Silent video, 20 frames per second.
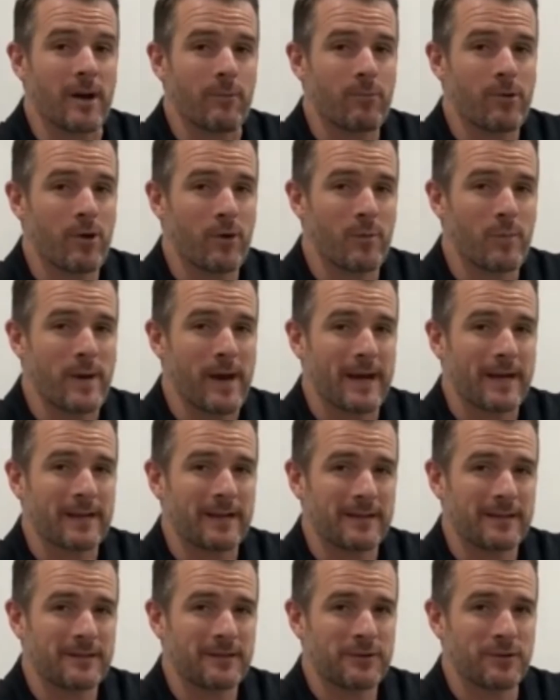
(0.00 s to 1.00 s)
Right, welcome
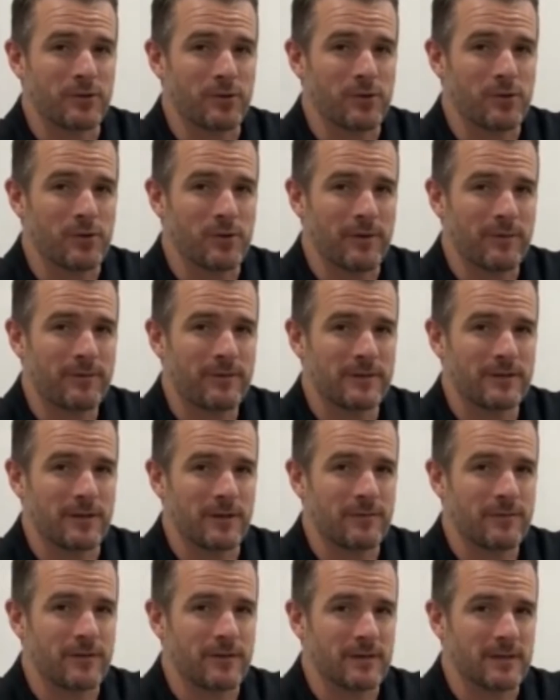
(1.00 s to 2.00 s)
back to
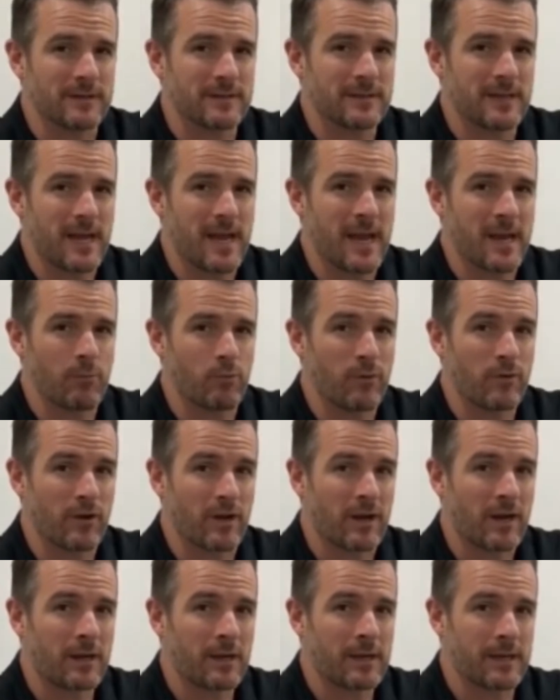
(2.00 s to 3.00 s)
Physio Fitness, and we've
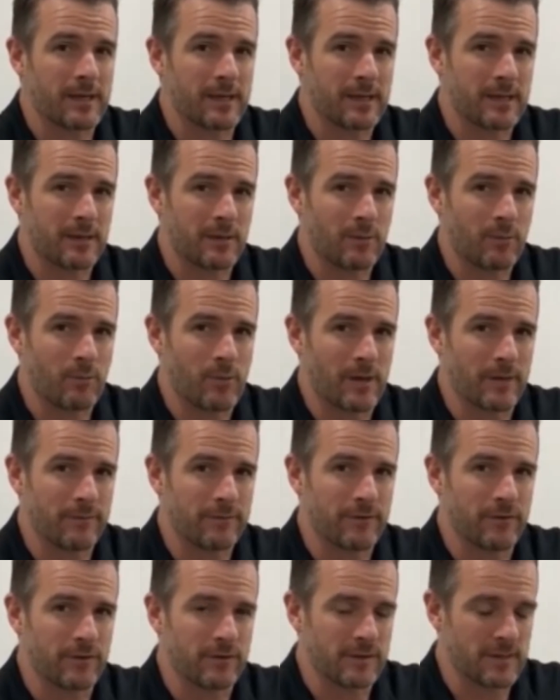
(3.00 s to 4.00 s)
got a clinic one
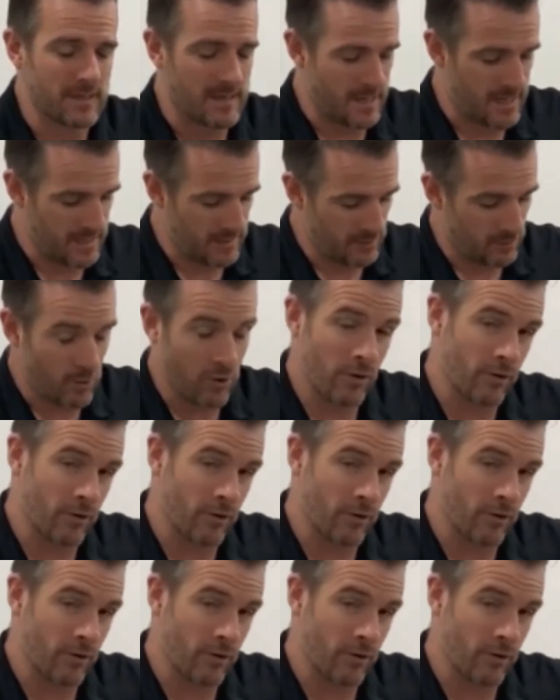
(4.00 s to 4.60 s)
for you today